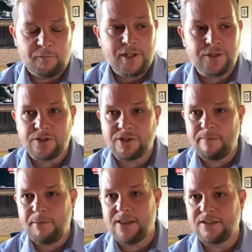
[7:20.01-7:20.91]
feature
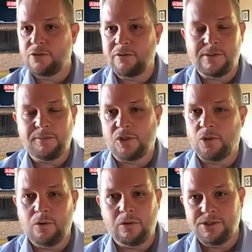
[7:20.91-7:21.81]
somebody that's doing something
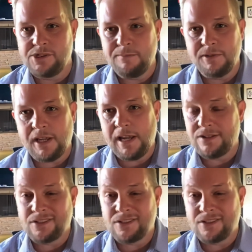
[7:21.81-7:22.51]
cool in GPK,